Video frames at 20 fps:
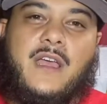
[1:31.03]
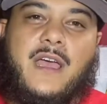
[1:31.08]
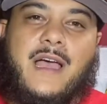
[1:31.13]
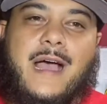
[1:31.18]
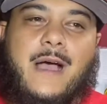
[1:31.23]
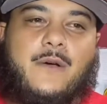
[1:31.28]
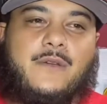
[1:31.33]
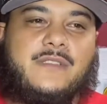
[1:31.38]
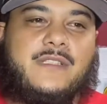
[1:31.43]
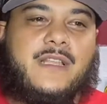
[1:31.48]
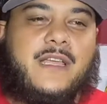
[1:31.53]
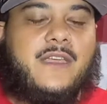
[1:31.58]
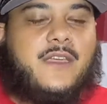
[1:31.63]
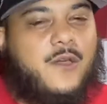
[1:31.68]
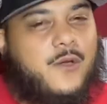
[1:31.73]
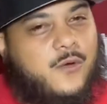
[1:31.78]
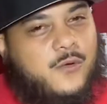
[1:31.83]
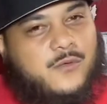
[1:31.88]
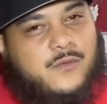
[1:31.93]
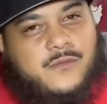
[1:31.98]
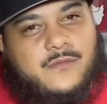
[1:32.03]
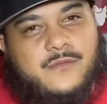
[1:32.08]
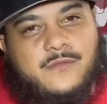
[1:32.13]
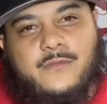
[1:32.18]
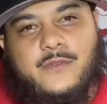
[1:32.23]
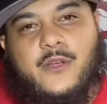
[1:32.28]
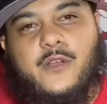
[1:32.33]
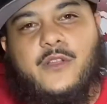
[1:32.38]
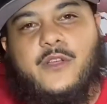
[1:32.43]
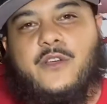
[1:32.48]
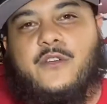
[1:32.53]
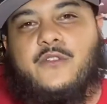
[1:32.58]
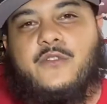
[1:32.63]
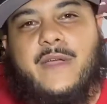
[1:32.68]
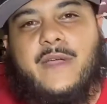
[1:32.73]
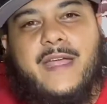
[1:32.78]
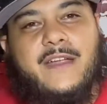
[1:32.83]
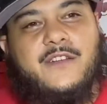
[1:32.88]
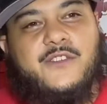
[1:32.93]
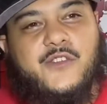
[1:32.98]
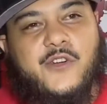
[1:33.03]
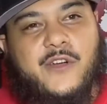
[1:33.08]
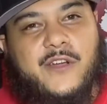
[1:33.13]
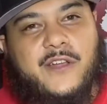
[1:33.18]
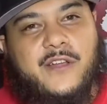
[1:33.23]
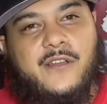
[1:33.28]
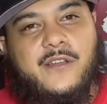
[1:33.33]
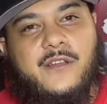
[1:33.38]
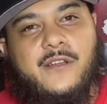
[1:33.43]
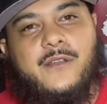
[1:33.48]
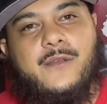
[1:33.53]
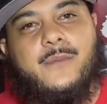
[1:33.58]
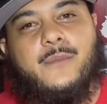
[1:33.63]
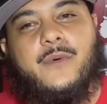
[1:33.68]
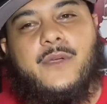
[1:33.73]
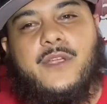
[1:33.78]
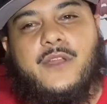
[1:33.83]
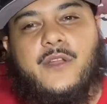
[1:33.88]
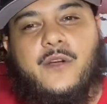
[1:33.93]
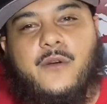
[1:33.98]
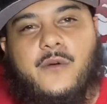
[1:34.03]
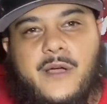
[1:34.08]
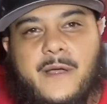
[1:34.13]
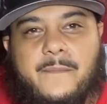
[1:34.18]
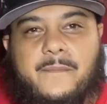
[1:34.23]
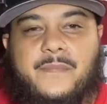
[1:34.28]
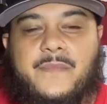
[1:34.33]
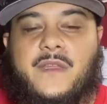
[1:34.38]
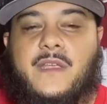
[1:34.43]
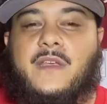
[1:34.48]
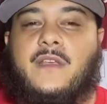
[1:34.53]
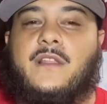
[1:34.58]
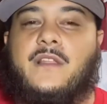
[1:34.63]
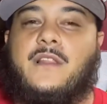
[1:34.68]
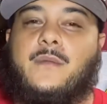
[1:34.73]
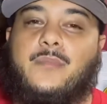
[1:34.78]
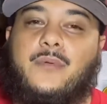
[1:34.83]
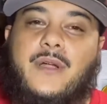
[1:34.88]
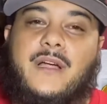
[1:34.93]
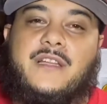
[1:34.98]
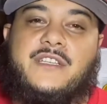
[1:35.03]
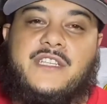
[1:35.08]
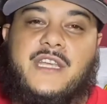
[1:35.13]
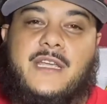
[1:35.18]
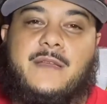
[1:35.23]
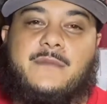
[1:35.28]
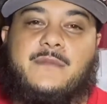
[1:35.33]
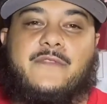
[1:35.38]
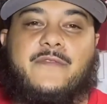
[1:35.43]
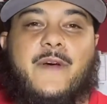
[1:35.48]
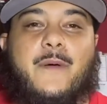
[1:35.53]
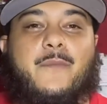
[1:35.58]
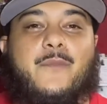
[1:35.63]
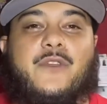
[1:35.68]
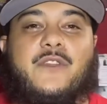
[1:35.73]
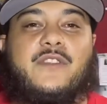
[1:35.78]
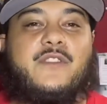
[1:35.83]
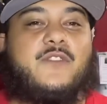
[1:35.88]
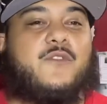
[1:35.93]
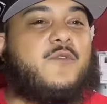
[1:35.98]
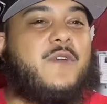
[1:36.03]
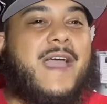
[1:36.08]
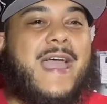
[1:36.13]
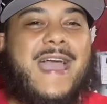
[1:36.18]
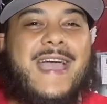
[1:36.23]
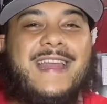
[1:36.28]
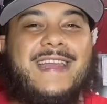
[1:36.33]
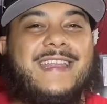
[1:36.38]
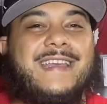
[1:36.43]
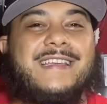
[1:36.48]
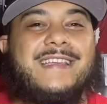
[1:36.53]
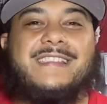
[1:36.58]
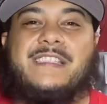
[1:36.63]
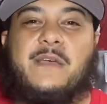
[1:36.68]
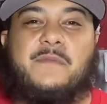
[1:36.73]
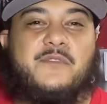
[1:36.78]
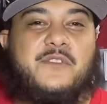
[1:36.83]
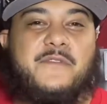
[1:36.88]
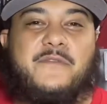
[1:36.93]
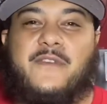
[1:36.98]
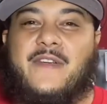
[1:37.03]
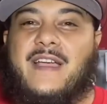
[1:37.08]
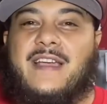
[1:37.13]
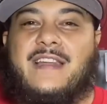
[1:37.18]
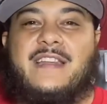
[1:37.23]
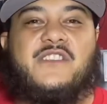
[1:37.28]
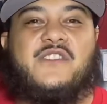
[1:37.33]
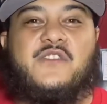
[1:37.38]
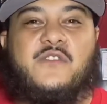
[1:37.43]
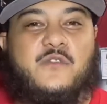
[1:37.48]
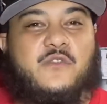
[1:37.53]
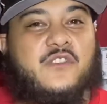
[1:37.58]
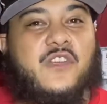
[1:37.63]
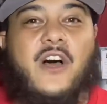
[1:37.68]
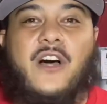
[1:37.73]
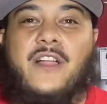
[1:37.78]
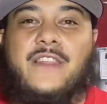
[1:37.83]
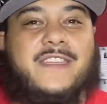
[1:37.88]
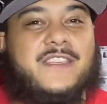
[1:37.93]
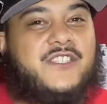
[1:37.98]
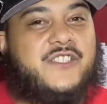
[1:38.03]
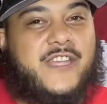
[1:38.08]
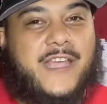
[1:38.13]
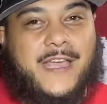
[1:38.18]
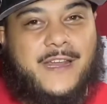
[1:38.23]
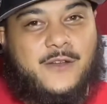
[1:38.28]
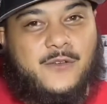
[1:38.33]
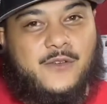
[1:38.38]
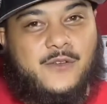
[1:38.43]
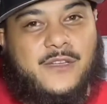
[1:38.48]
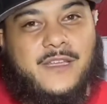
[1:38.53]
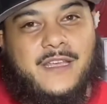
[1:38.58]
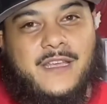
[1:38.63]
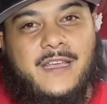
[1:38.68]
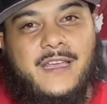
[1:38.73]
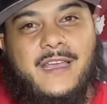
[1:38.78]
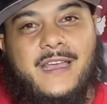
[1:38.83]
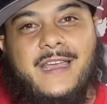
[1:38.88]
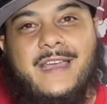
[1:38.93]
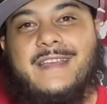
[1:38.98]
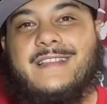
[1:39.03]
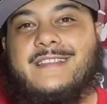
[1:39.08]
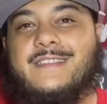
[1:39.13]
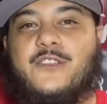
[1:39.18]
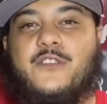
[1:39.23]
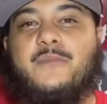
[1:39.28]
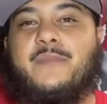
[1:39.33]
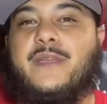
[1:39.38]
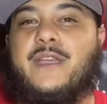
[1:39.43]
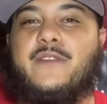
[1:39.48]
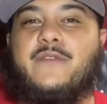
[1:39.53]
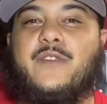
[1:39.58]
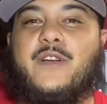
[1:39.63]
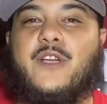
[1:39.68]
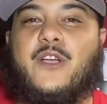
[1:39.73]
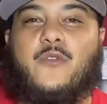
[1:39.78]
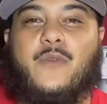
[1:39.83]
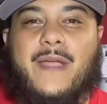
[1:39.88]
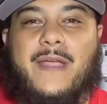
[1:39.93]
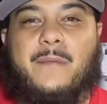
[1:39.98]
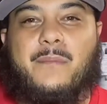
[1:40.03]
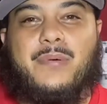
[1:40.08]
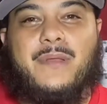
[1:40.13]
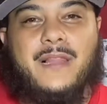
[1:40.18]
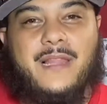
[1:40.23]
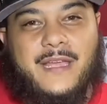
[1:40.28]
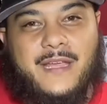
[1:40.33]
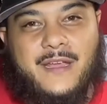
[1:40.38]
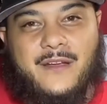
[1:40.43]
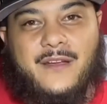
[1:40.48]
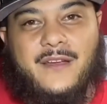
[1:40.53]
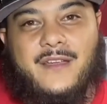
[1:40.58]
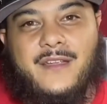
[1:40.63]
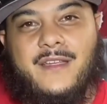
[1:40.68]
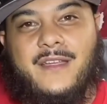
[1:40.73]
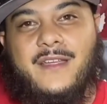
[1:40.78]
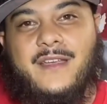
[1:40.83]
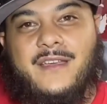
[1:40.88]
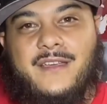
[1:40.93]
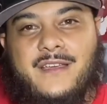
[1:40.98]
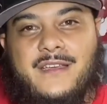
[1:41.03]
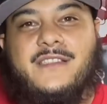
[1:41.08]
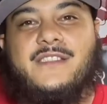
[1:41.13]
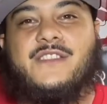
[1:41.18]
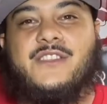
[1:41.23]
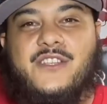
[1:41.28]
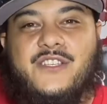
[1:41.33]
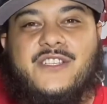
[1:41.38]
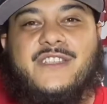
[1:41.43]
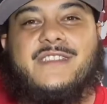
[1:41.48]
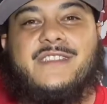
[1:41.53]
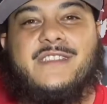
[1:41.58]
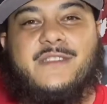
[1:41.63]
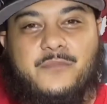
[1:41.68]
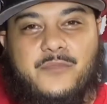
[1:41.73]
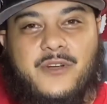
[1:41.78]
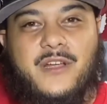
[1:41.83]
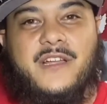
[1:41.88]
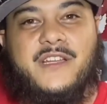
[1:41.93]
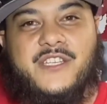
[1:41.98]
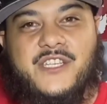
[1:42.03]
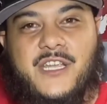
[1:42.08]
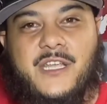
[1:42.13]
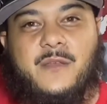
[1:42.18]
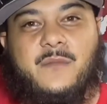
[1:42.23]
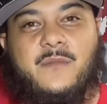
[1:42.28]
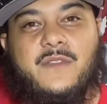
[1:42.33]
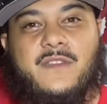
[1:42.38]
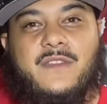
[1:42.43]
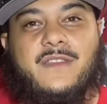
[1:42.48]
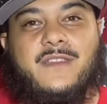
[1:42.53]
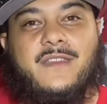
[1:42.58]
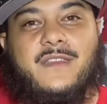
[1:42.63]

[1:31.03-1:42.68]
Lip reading: I was like, yo, we only gonna do Air Jordan. But you know what? LeBron James, if I'm gonna do any exception for any shoes on this channel, is gonna be of a great player, such as LeBron James.